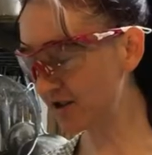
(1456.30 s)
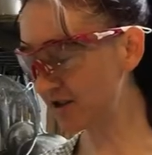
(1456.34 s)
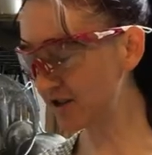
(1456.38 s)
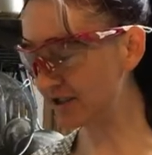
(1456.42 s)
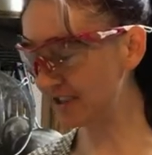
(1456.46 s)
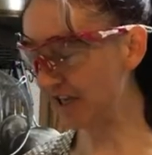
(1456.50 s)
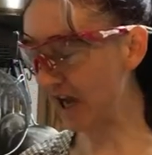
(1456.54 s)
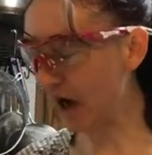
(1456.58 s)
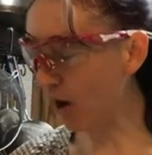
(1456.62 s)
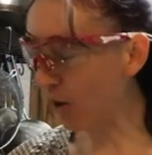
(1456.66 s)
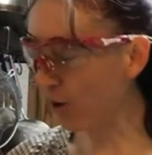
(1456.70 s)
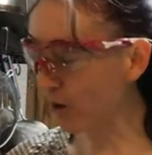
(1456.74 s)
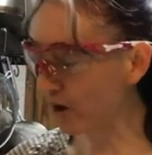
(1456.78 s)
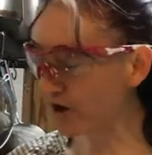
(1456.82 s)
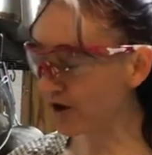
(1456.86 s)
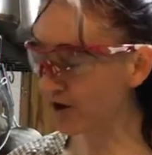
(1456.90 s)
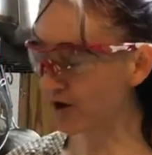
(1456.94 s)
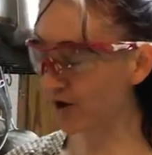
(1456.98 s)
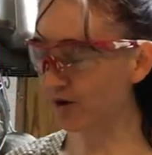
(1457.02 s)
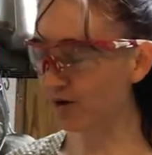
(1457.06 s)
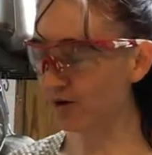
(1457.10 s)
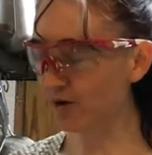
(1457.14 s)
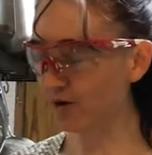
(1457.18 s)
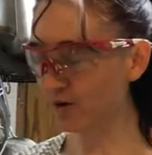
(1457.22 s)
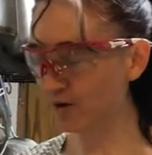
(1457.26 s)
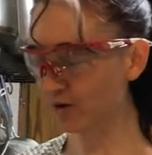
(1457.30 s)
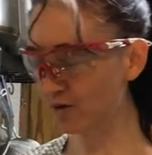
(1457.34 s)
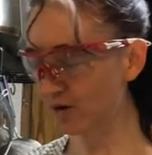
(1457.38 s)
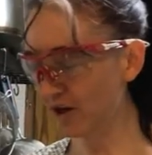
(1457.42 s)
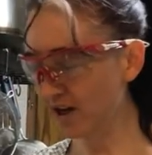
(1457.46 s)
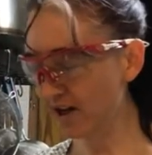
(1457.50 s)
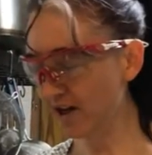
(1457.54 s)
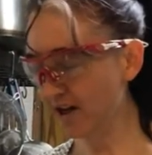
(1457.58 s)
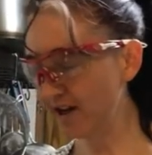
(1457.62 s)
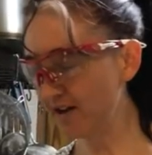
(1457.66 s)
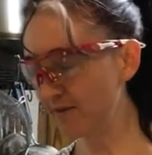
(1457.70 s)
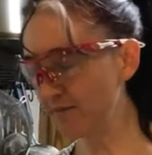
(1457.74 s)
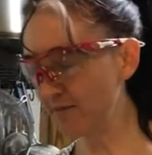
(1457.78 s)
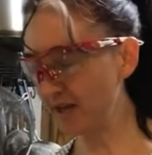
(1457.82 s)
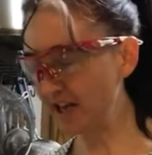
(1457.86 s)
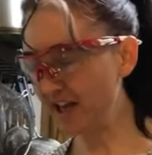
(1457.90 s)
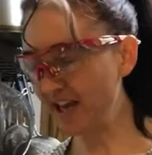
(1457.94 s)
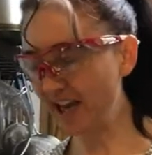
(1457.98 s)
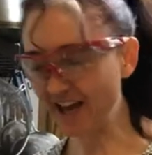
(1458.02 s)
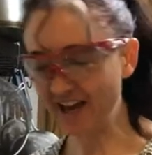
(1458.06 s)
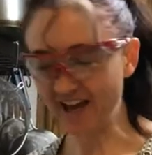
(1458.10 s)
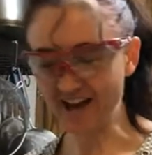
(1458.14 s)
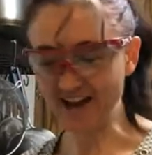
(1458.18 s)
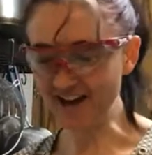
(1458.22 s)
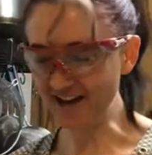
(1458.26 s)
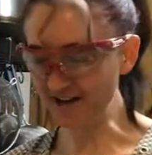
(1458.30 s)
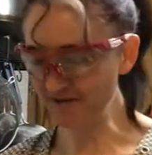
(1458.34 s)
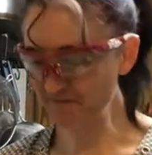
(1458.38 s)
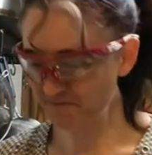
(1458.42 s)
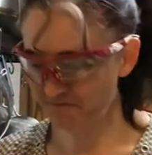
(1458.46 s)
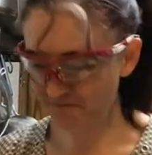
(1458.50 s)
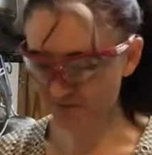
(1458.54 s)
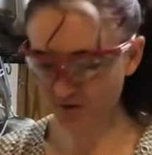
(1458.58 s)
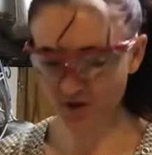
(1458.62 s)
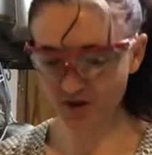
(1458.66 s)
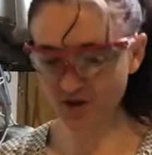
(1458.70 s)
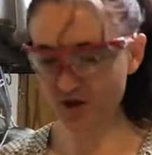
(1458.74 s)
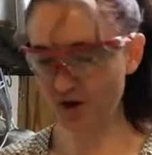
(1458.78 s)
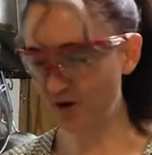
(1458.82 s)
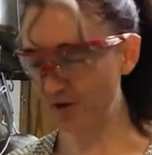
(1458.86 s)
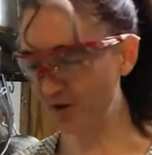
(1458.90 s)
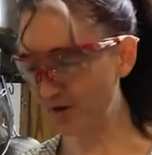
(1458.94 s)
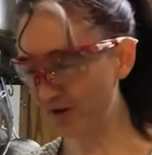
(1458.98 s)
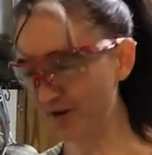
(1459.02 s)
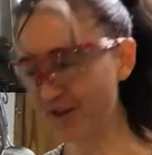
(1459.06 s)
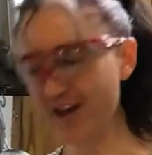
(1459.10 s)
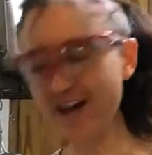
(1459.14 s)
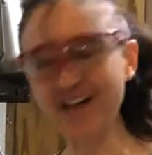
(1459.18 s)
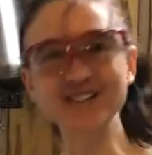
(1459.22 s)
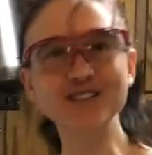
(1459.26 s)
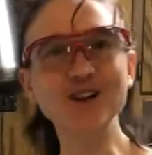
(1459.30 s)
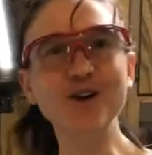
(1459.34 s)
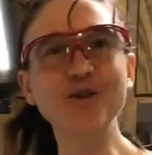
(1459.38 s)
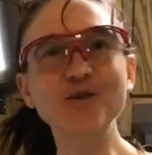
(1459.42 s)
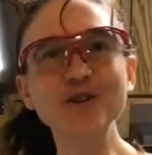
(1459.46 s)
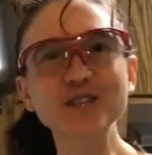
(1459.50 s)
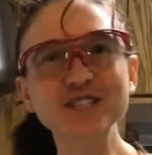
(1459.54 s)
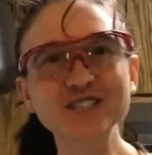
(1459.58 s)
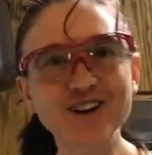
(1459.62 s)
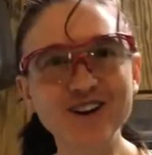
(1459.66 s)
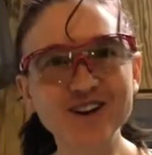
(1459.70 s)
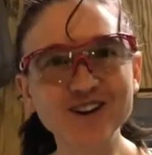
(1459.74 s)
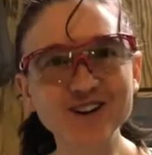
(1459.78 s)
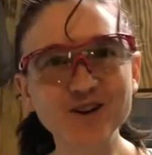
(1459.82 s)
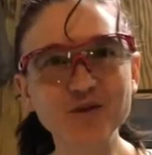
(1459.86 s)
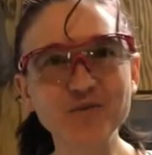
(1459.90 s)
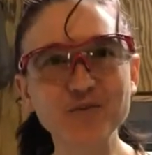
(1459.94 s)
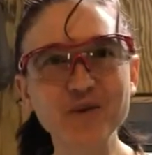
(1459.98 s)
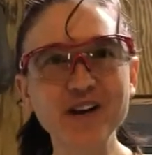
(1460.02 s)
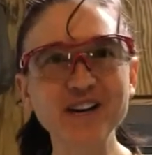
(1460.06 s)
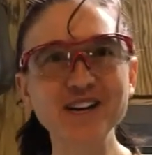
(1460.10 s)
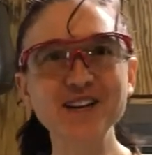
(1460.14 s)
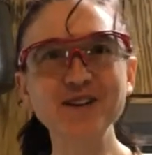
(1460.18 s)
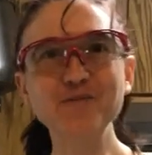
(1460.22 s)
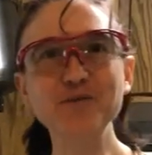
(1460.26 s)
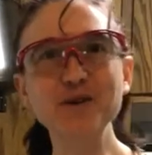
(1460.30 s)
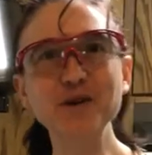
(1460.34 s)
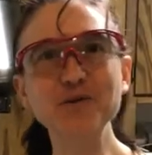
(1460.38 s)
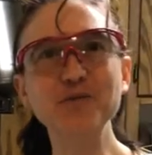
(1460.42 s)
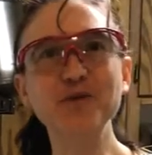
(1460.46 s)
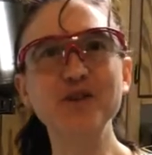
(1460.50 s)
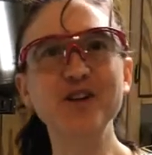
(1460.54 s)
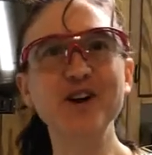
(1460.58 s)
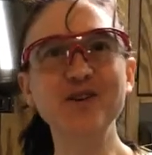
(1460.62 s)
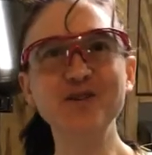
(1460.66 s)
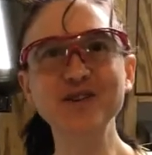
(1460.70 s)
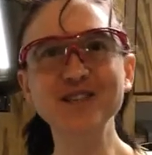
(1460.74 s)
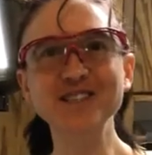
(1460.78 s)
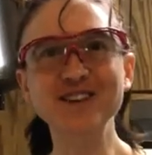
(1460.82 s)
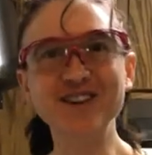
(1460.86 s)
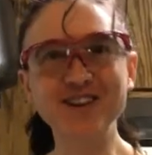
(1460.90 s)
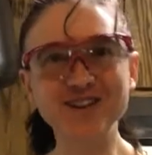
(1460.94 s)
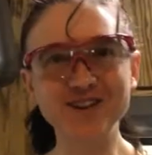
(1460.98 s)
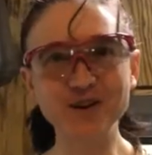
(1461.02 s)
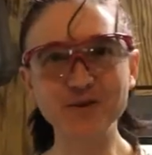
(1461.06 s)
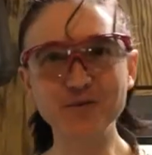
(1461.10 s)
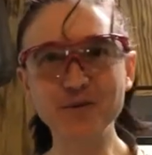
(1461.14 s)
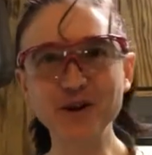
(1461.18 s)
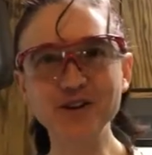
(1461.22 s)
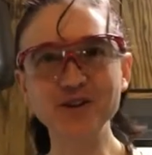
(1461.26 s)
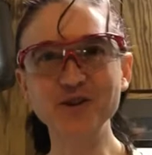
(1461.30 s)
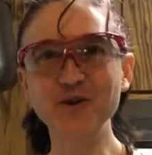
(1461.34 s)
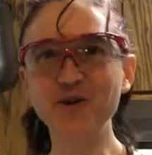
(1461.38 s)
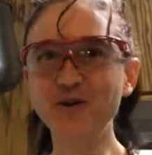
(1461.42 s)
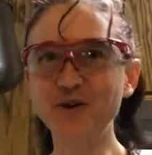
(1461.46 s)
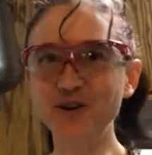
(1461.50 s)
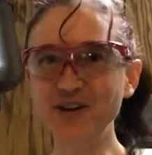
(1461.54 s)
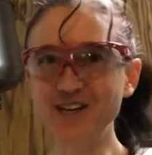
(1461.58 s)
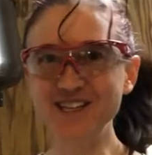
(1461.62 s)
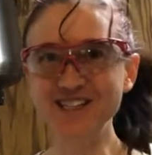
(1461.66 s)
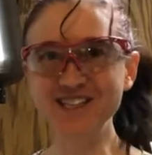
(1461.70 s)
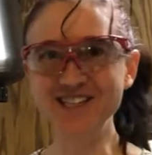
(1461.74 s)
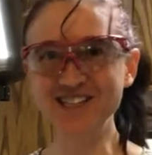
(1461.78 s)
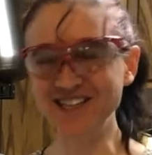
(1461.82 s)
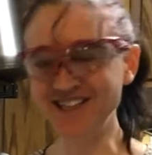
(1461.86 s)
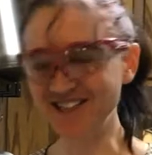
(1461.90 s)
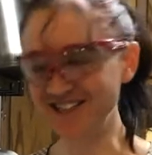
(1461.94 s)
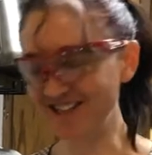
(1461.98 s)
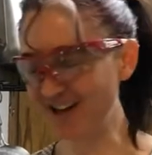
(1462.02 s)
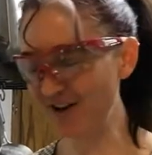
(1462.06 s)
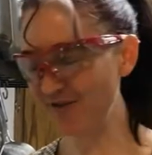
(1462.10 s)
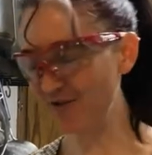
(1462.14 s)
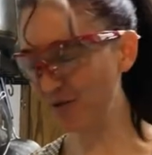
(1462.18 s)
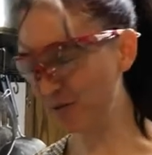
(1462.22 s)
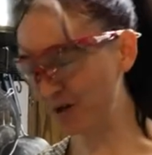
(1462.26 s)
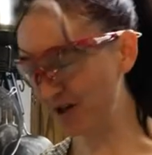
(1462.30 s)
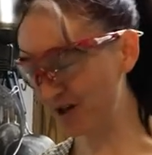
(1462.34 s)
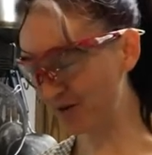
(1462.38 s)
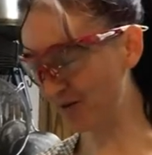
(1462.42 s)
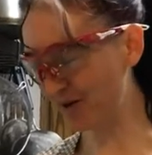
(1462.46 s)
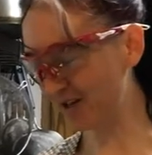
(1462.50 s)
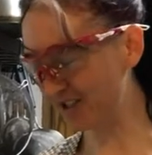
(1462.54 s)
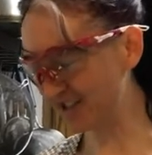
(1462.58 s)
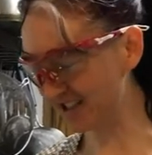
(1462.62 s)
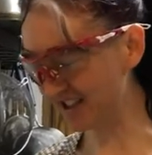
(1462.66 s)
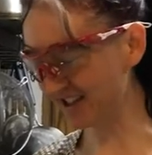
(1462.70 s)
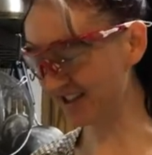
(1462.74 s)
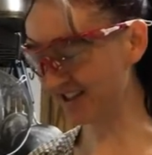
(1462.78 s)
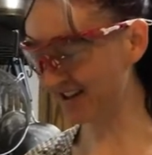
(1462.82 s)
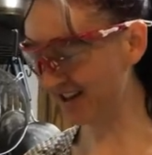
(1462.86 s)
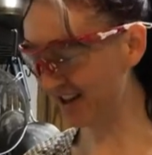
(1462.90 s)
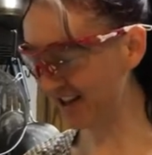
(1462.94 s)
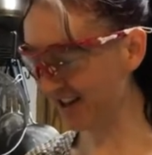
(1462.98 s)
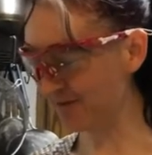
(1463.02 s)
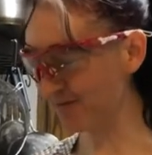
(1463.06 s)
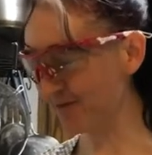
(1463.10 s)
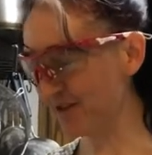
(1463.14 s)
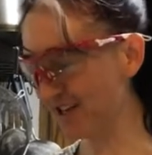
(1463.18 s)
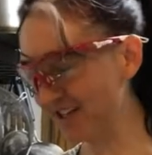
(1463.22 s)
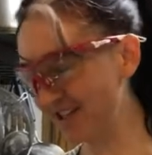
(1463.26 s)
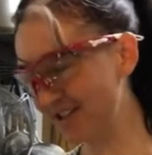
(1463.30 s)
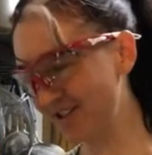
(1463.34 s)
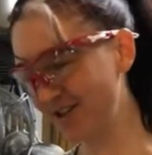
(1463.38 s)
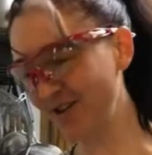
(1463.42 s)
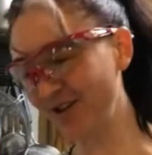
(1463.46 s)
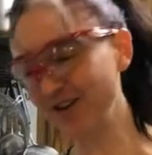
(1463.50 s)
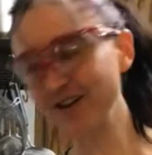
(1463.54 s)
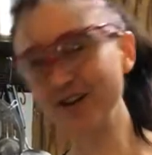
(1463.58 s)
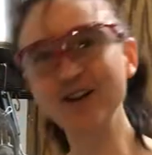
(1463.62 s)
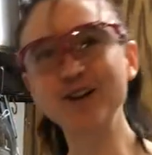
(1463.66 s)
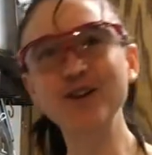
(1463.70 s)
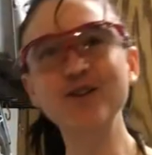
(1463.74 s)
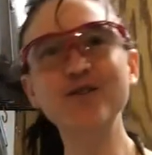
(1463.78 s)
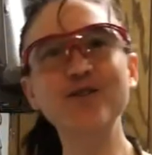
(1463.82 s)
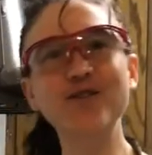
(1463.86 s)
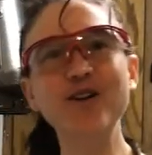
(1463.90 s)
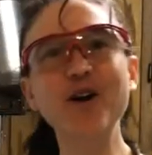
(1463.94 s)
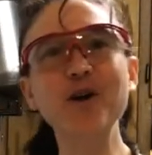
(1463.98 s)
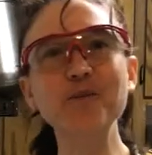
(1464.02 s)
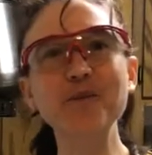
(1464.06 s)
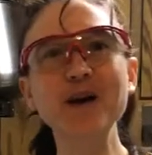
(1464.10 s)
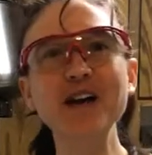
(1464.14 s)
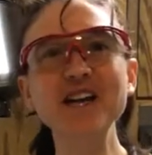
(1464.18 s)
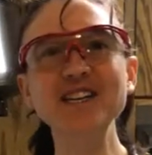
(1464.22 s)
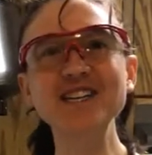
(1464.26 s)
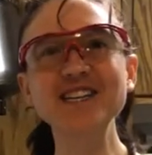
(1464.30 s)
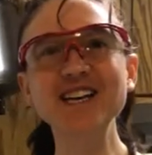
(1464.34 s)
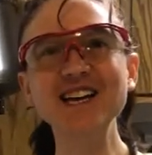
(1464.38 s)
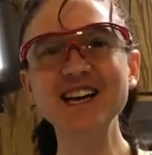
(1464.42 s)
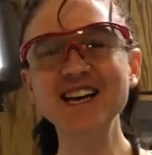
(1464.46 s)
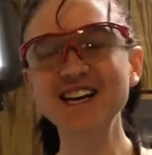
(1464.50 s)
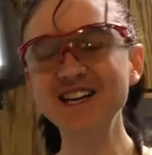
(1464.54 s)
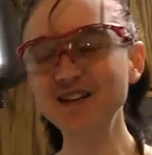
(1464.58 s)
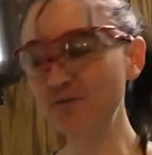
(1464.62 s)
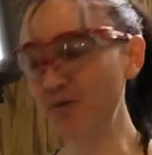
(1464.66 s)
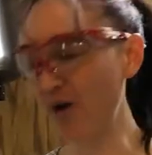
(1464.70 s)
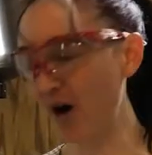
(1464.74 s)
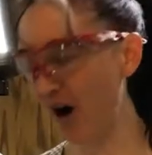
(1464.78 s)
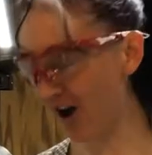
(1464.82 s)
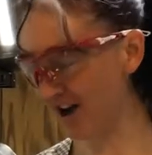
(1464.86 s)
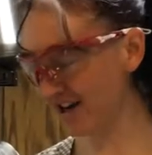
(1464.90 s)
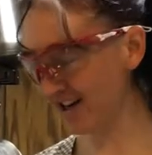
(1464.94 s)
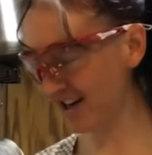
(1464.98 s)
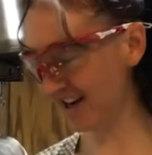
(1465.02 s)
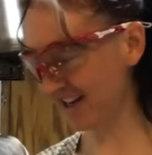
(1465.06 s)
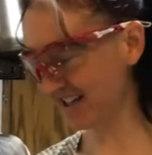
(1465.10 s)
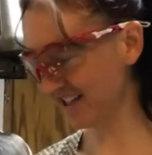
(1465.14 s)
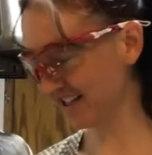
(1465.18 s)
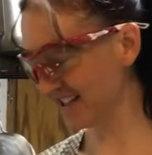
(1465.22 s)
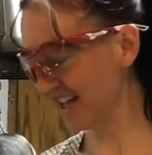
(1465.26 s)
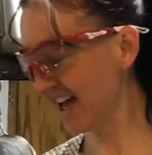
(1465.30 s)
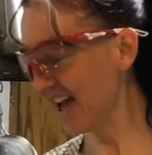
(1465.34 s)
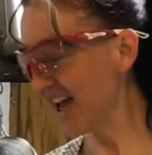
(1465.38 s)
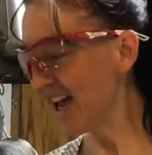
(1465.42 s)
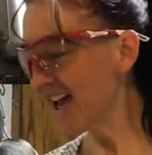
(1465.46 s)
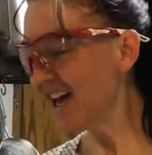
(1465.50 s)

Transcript: sourdough began, though that's always argumented. People always argue about the origins. Everybody wants to claim these good fermented products.